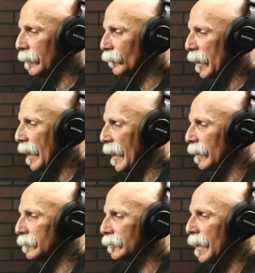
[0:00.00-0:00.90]
they can't
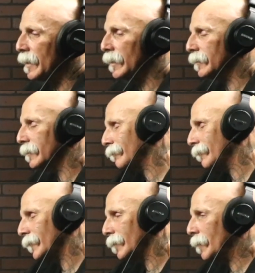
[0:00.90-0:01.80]
understand that, then
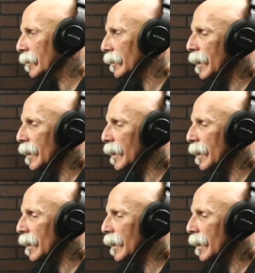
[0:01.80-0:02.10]
maybe they're